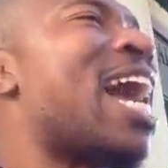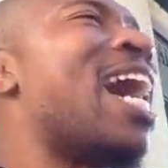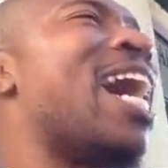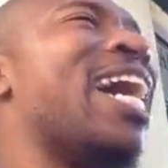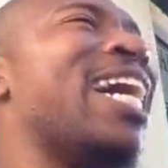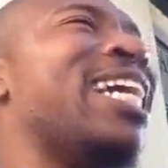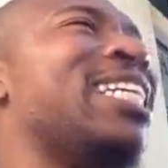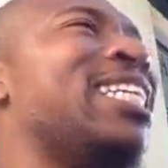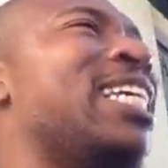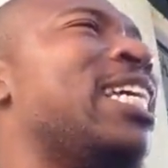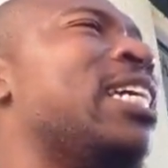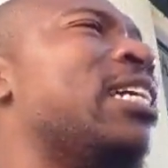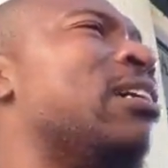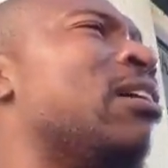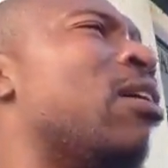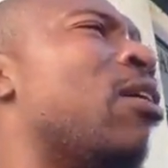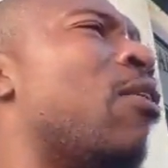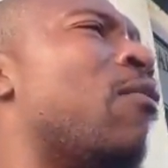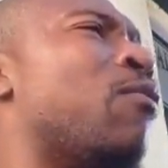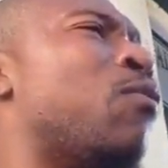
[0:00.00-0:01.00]
idea
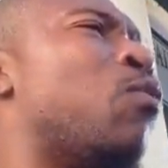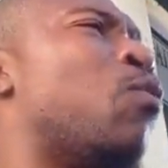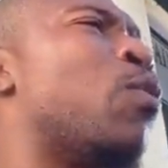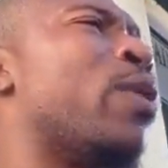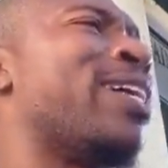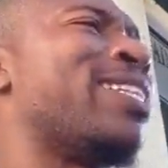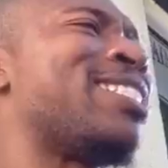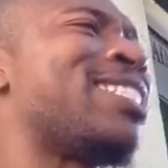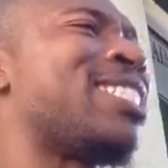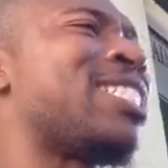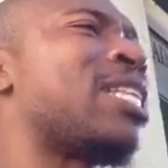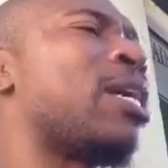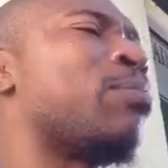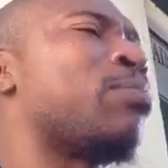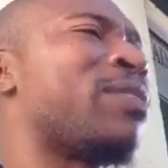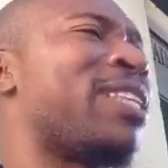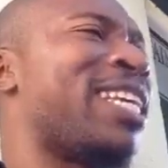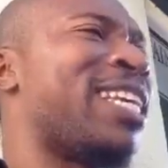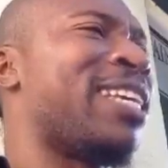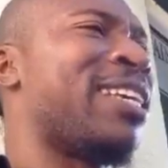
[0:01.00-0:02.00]
of what
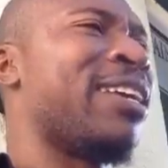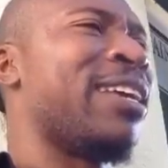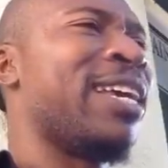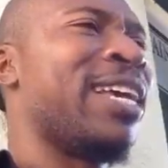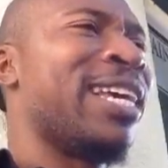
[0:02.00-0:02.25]
something